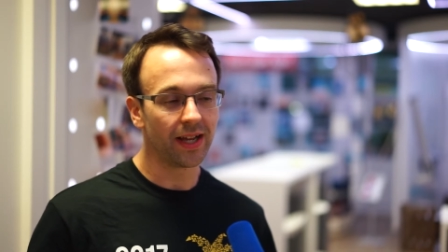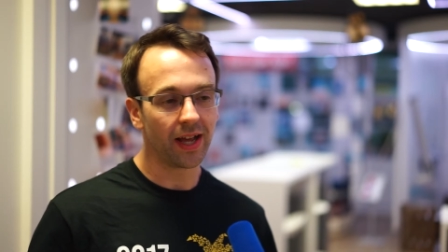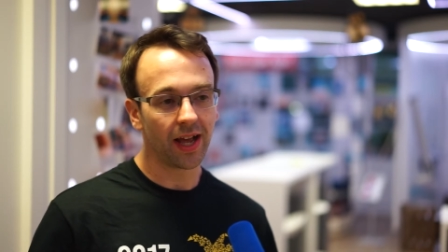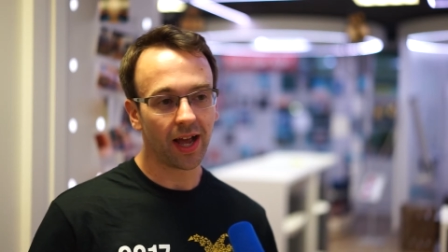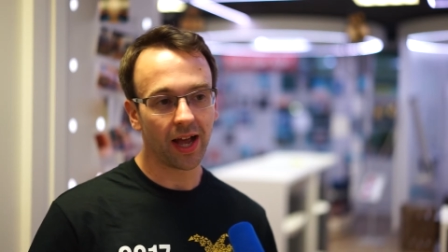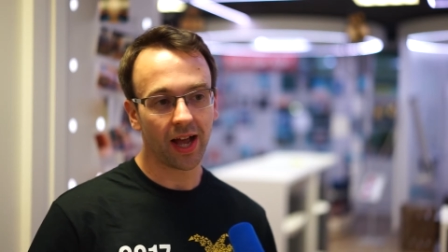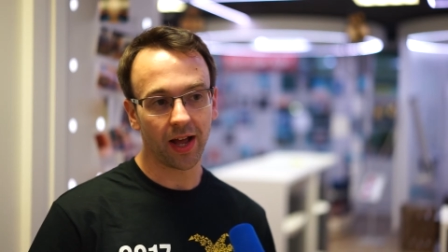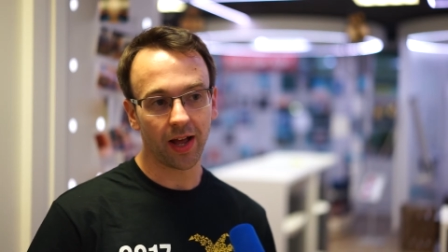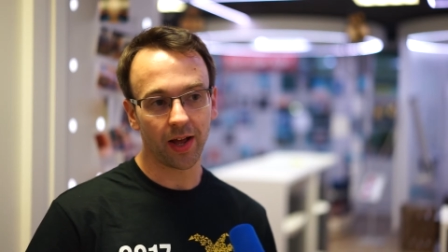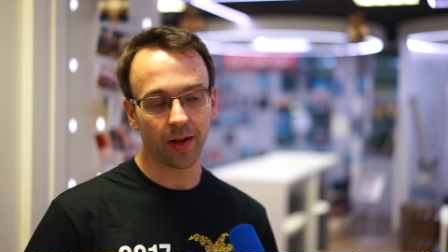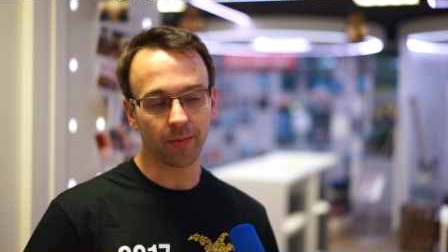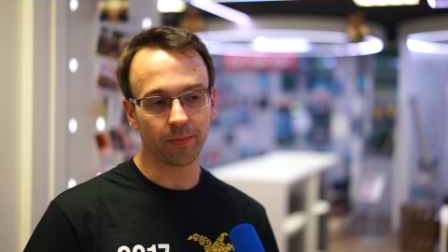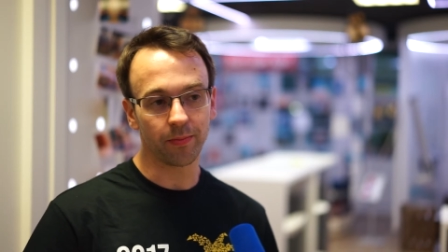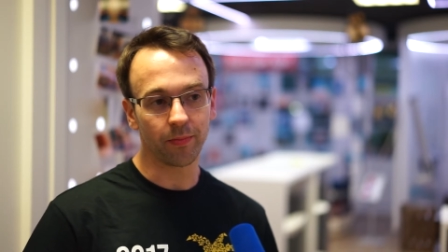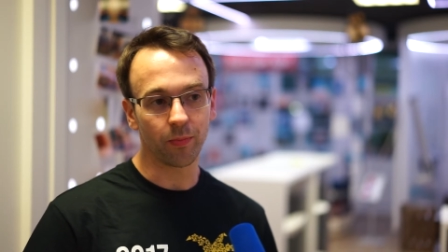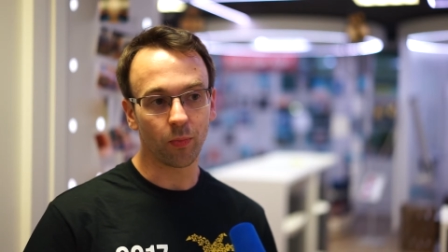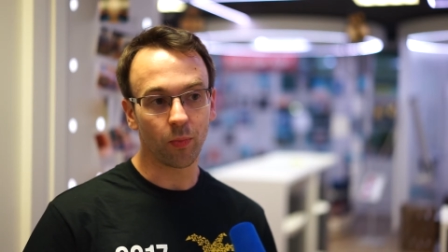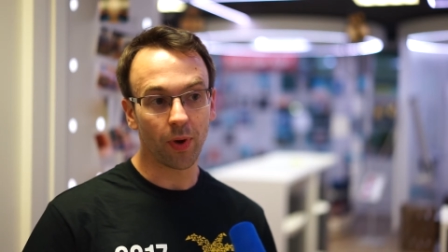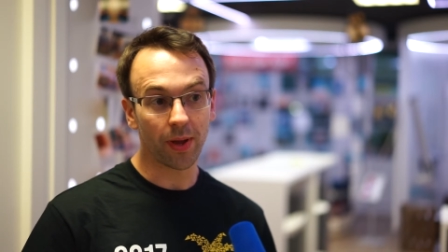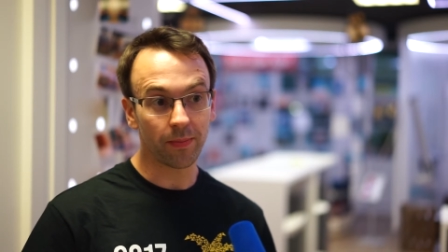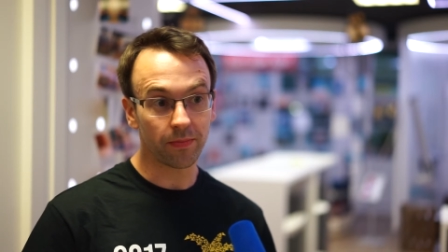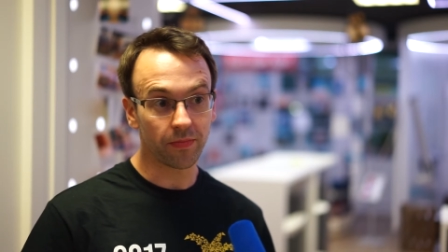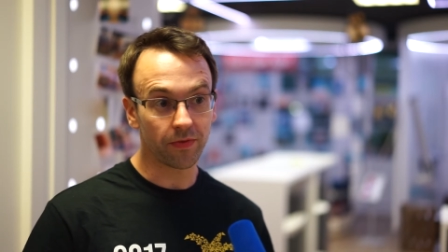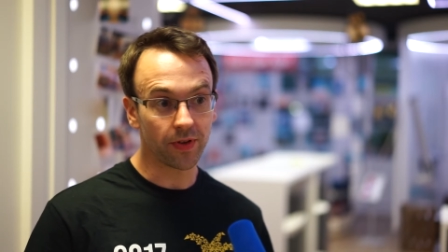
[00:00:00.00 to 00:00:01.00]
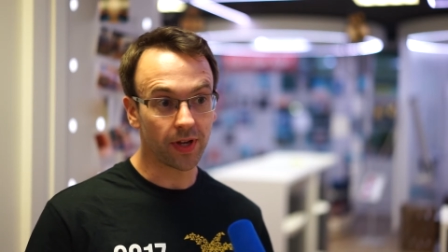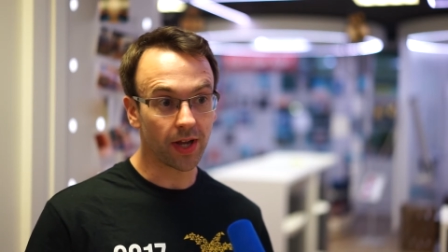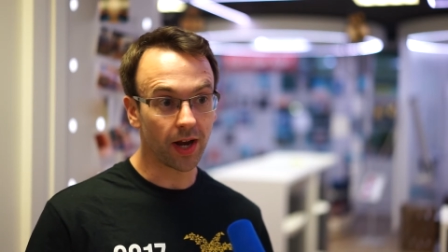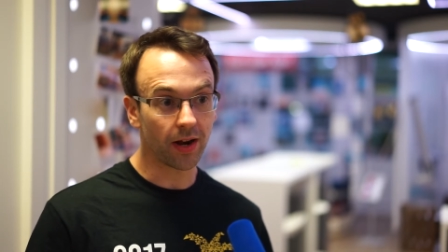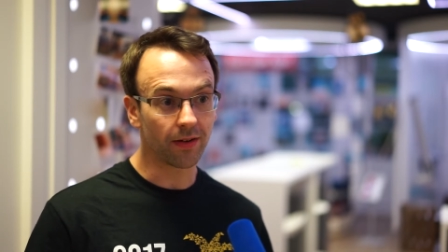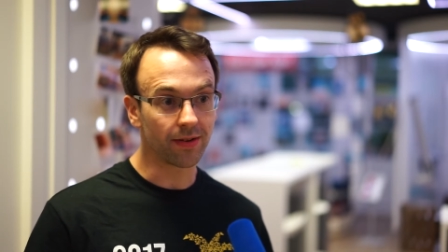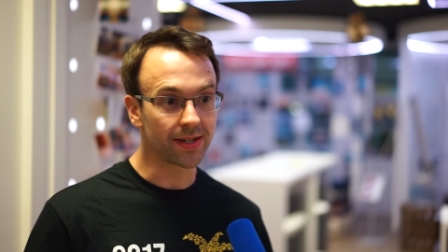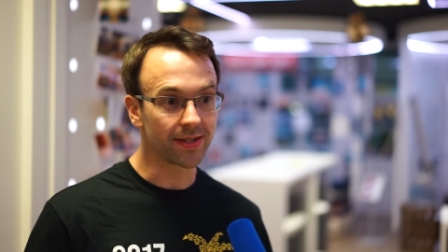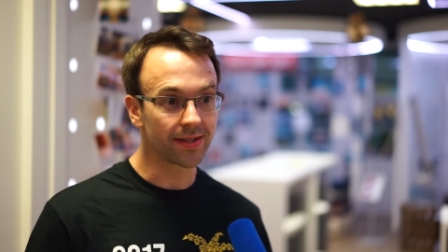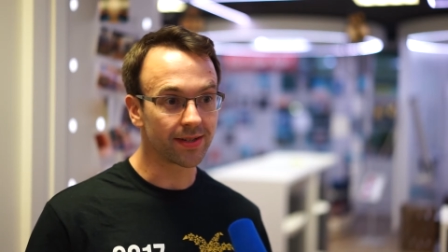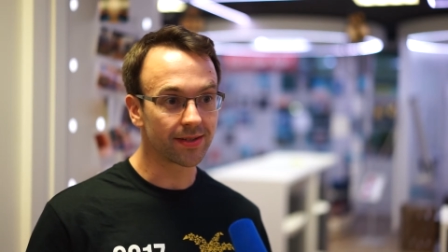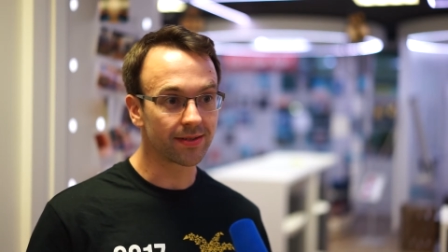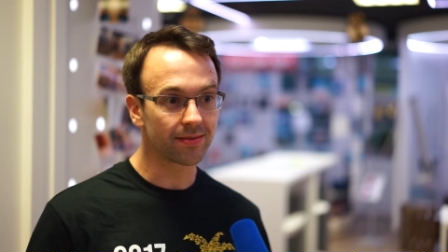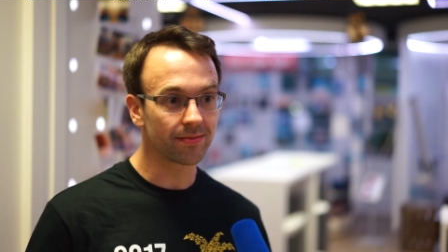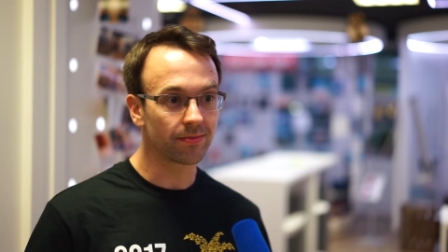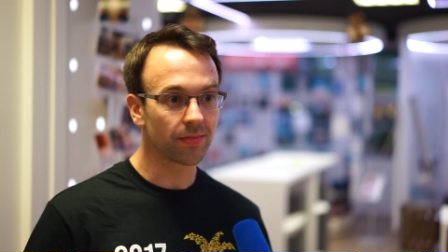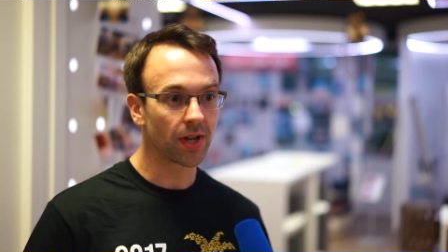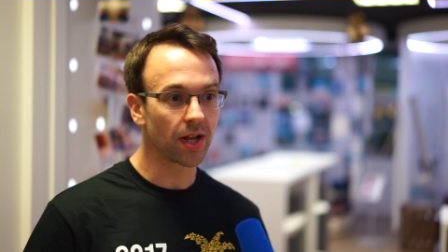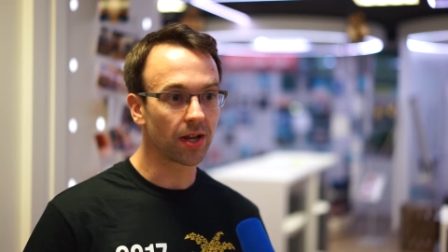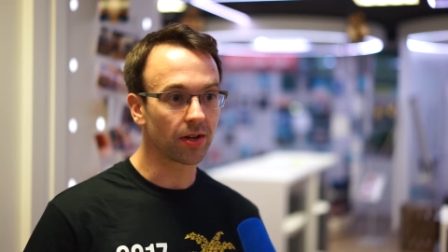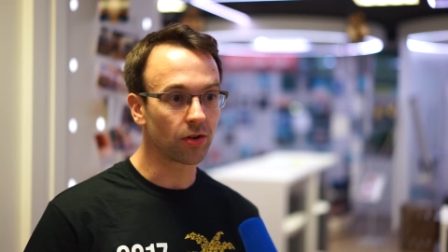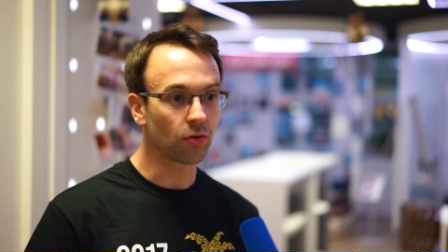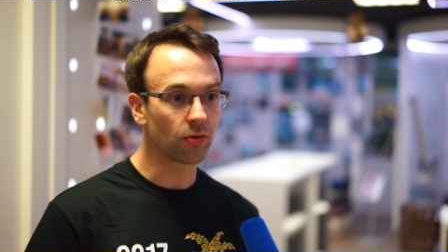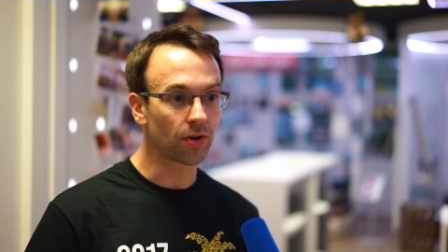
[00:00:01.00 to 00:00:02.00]
WebVR is
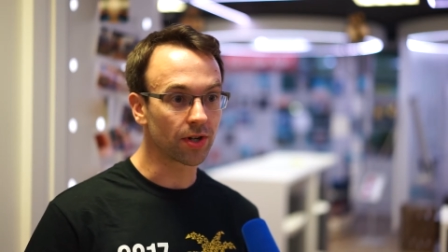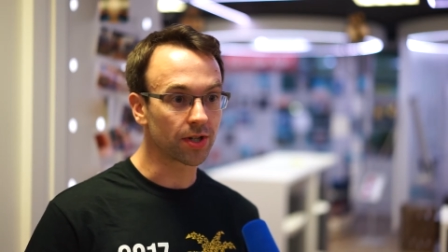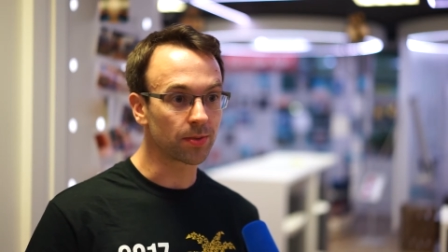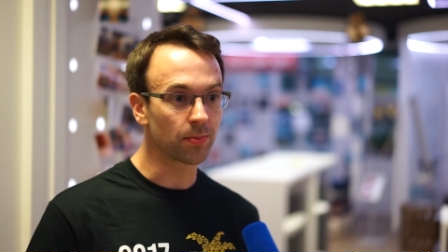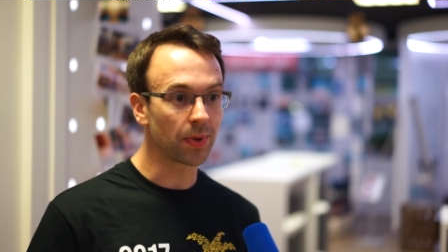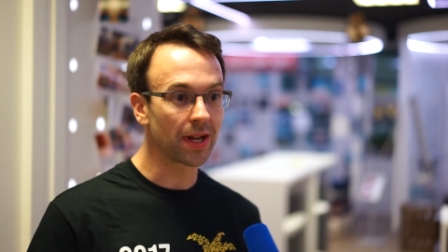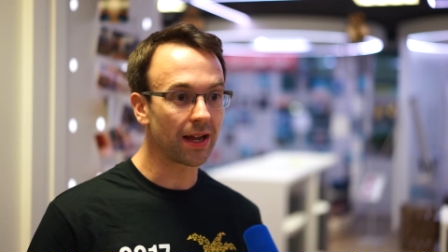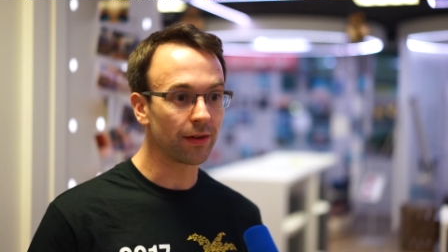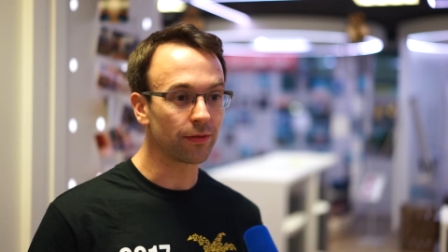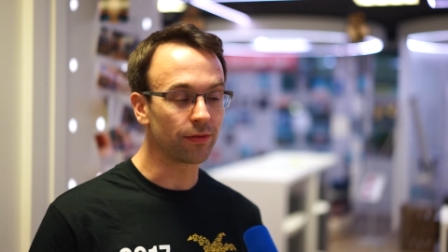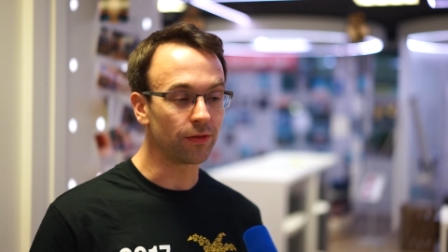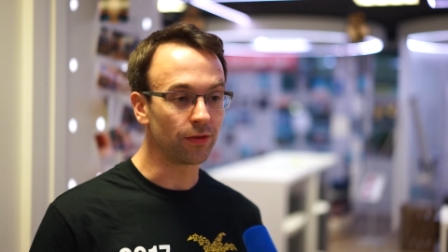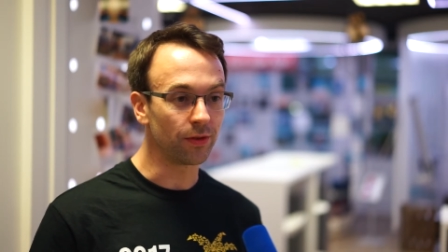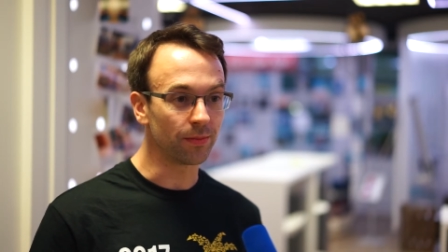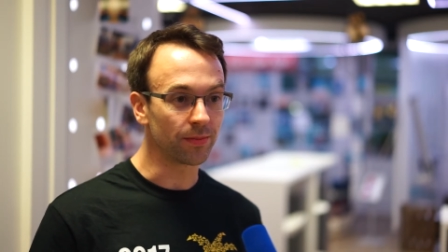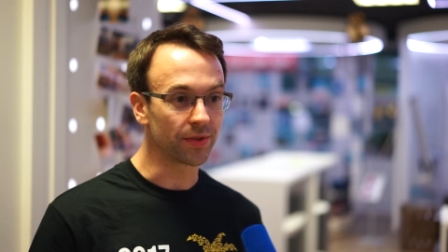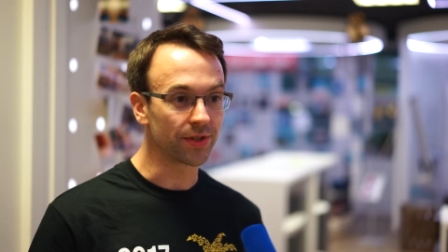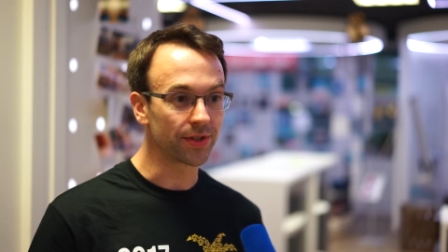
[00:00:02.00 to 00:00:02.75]
cross-platform,